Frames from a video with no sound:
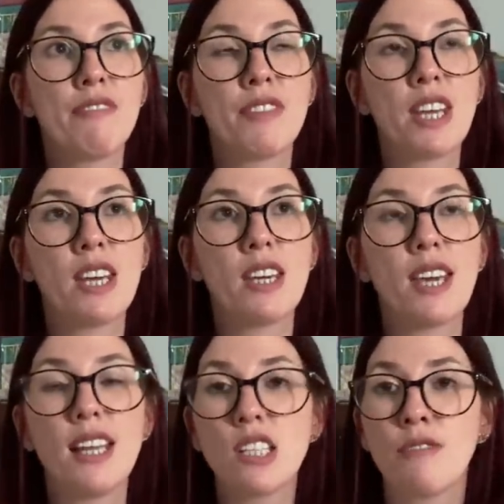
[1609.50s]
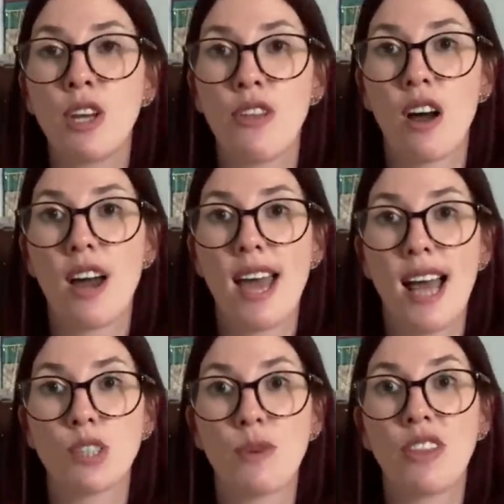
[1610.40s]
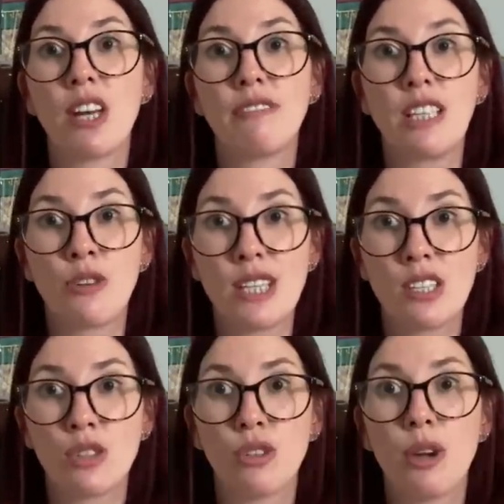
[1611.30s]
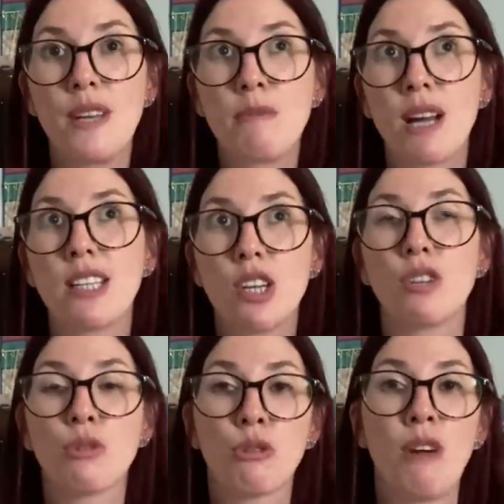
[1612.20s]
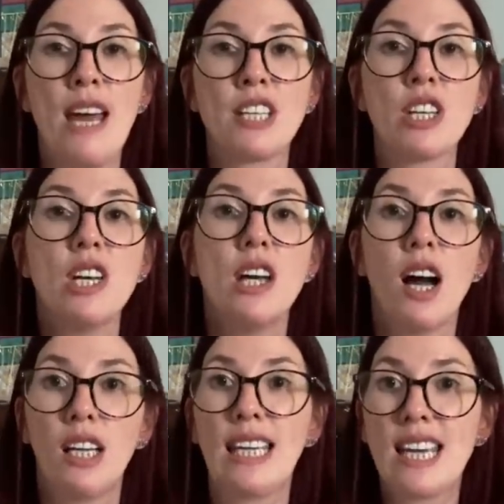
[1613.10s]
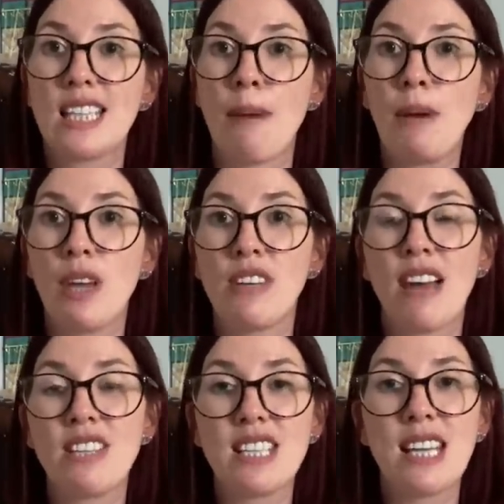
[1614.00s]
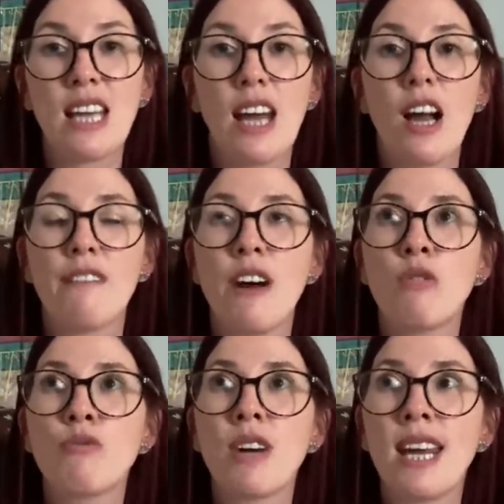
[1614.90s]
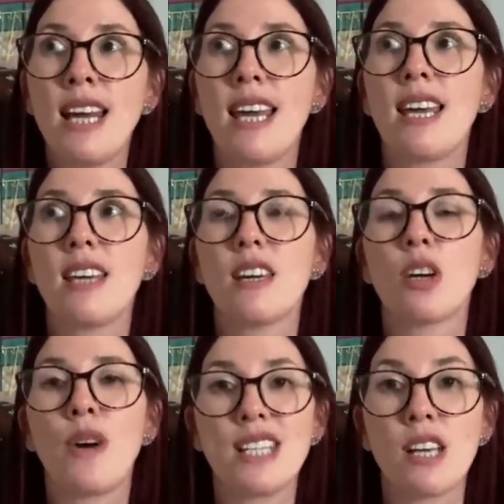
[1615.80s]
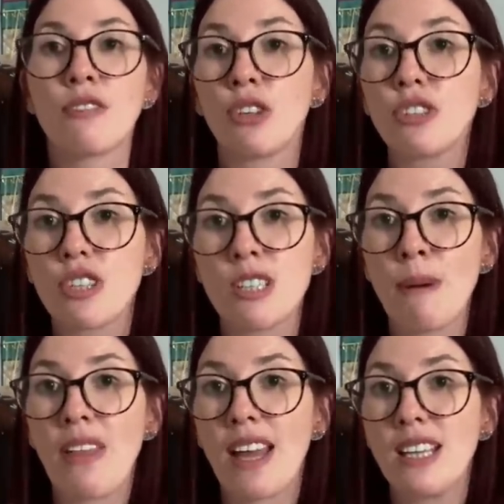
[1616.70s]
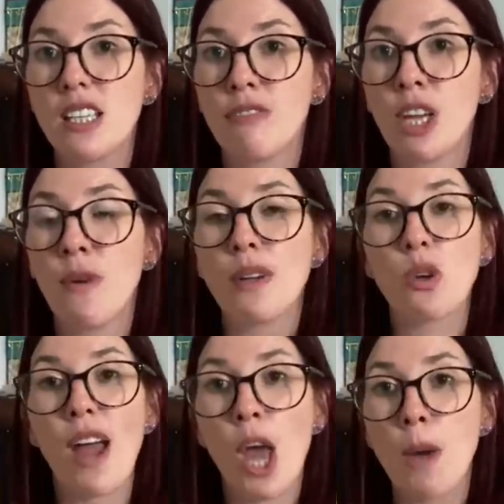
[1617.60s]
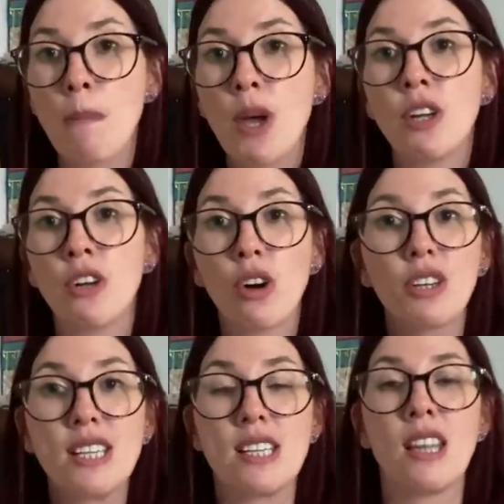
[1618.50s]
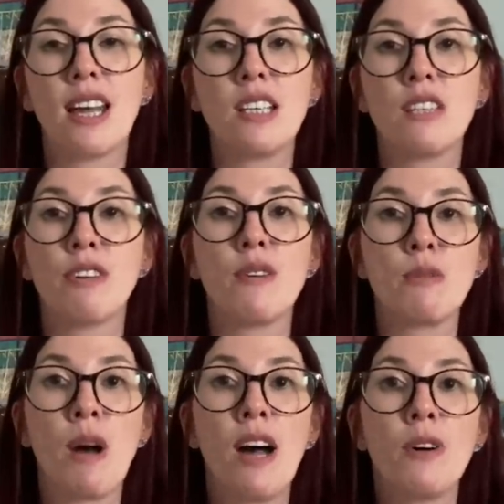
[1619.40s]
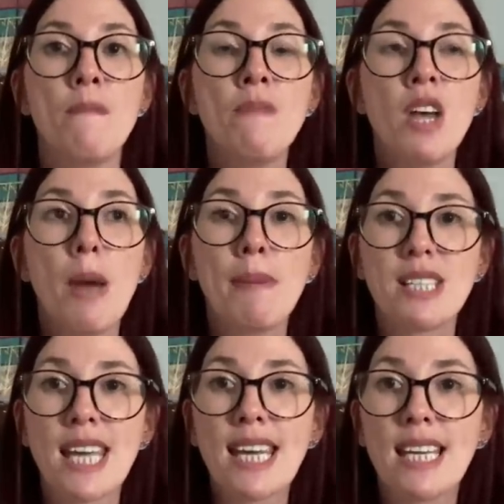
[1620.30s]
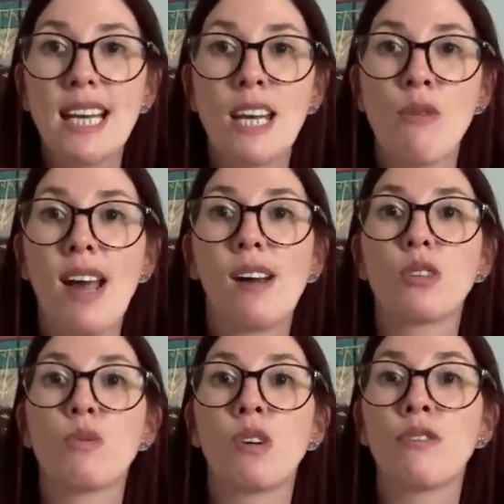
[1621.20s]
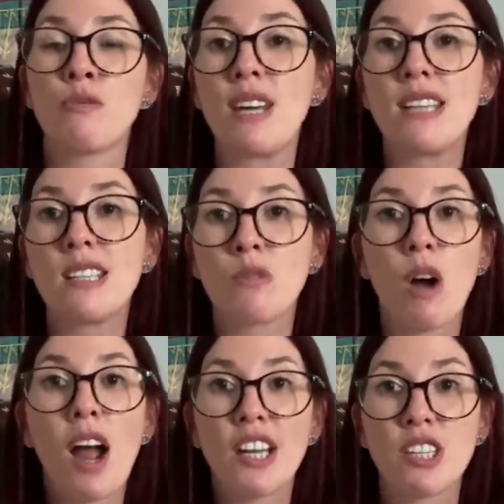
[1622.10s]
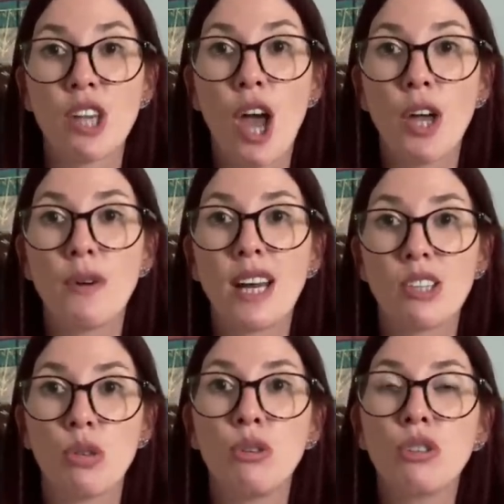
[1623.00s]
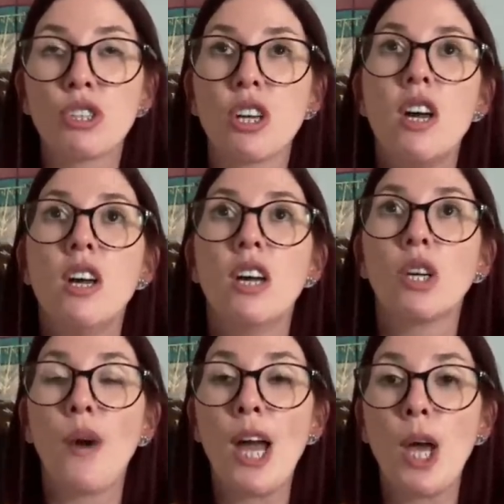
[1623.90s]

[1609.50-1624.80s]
The interview that I had with the lovely Crystal, who is My Social Thread, I'll link it down below if you haven't seen it. I felt really quite self-conscious about that interview. I was quite open and honest in that interview as well, particularly around one of the reasons why I sew. And I talked quite